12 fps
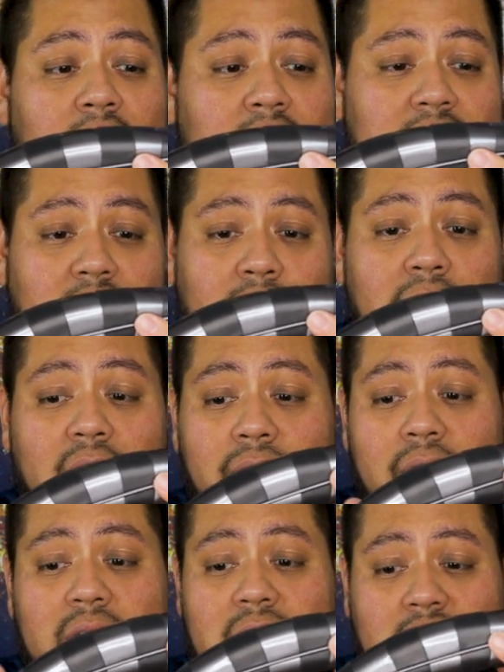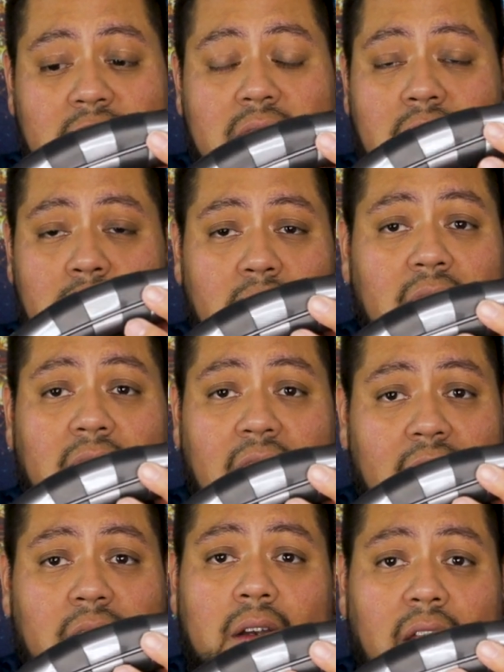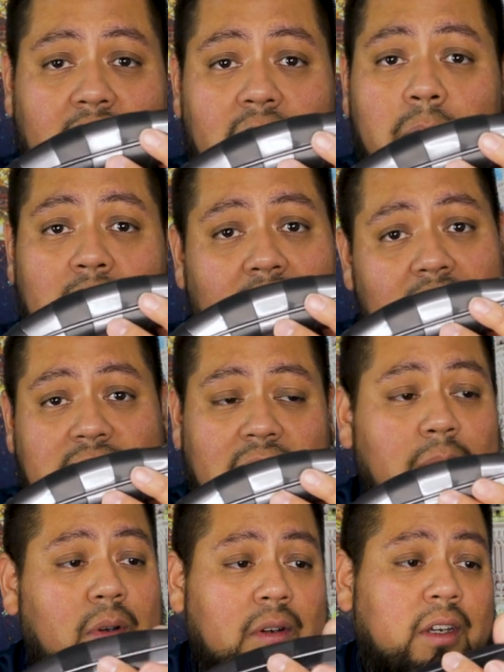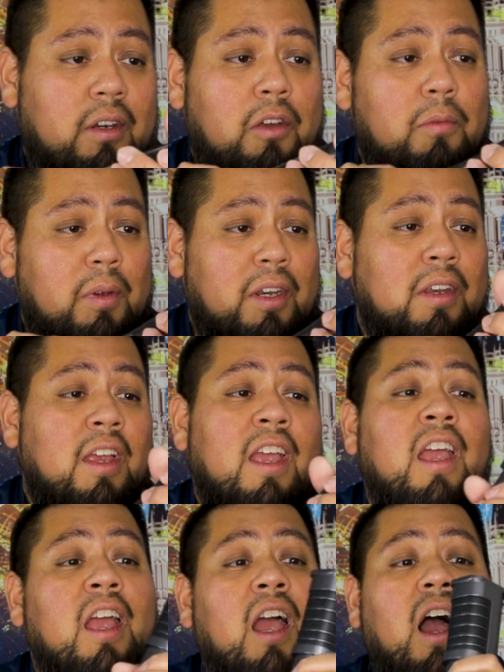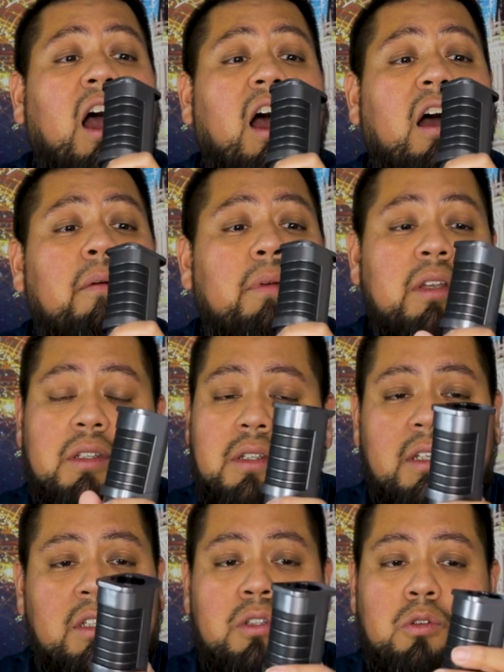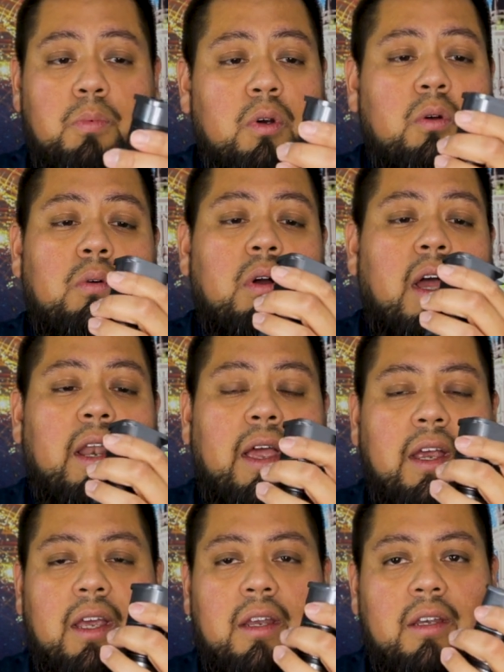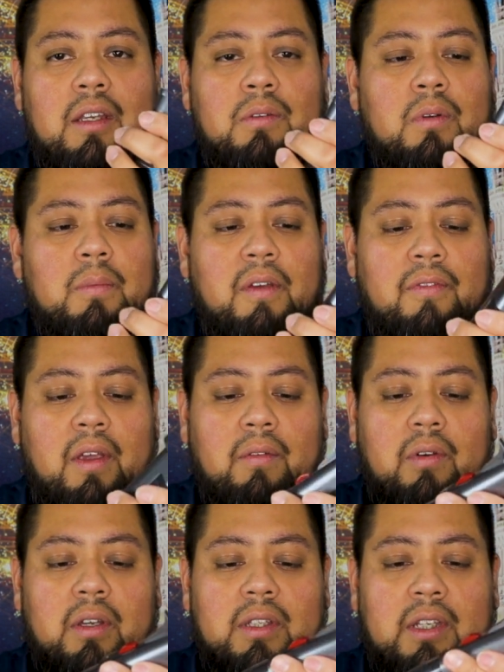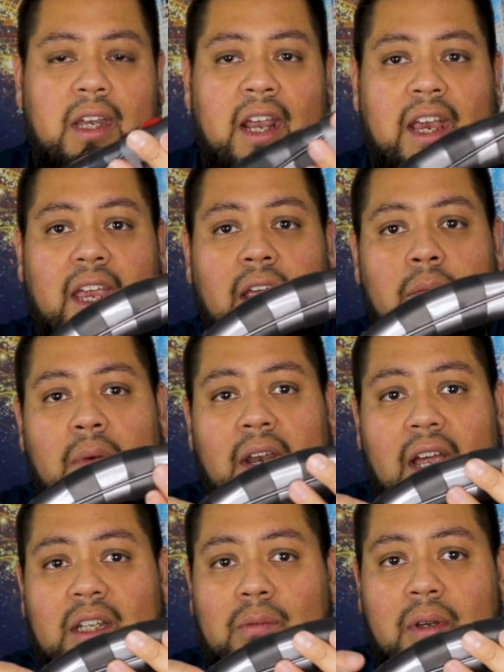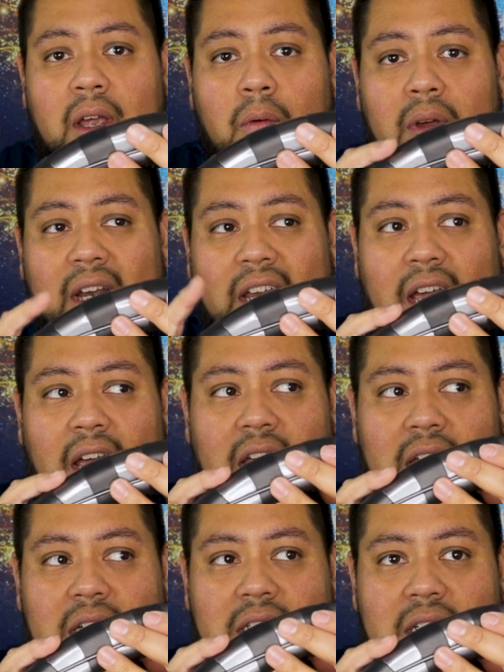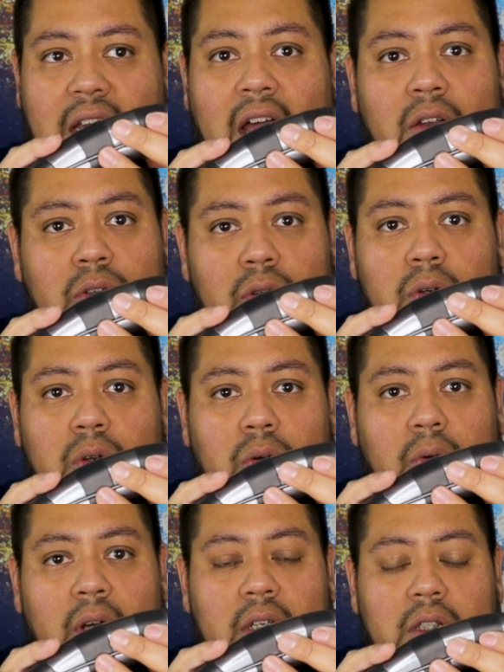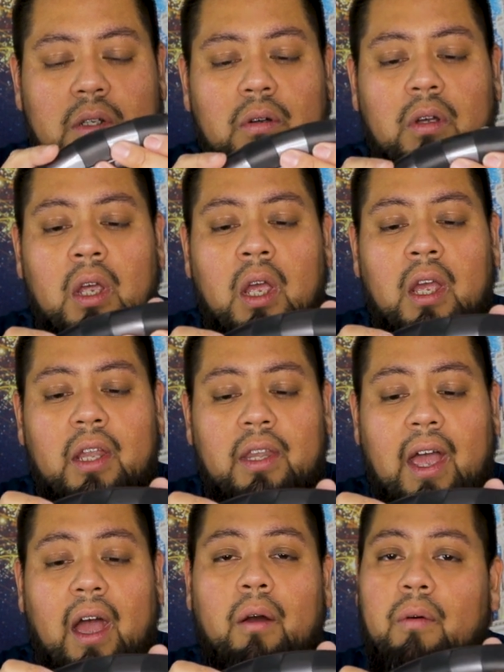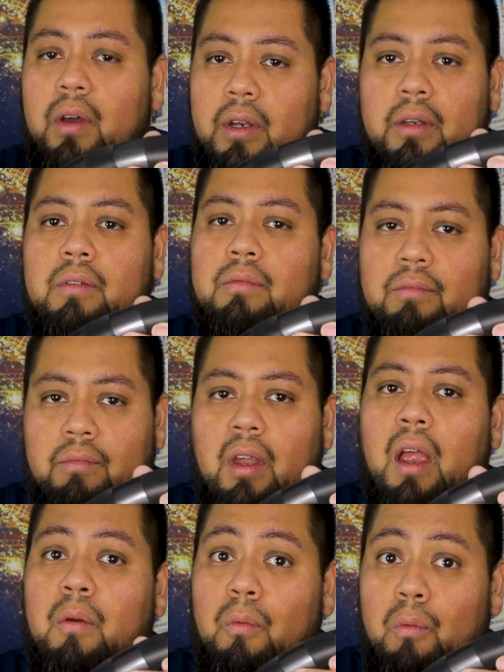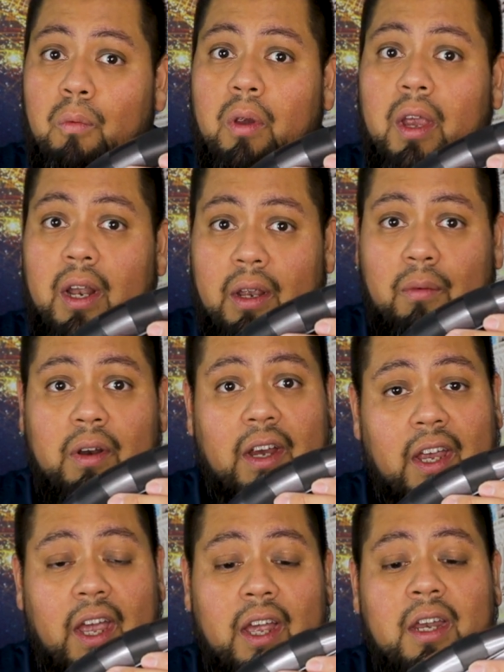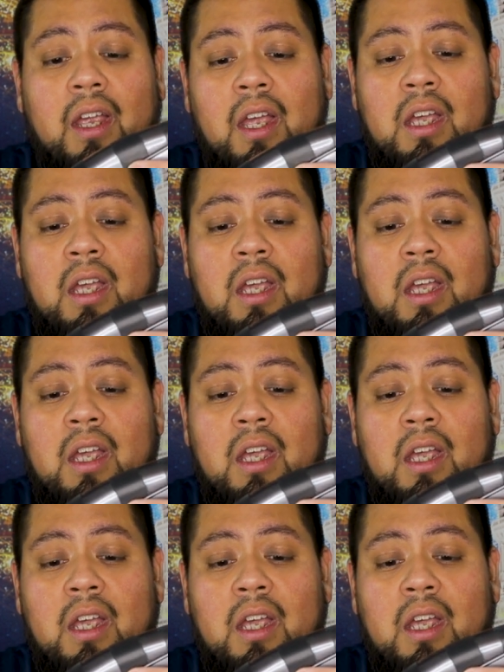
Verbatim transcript: It definitely feels like this could really like light up a lightsaber. You know what I mean? Um, it's it's super cool. I like it. It's one of my favorites. And I and my next one I want to get is the Count Dooku one too. That one I really want to get.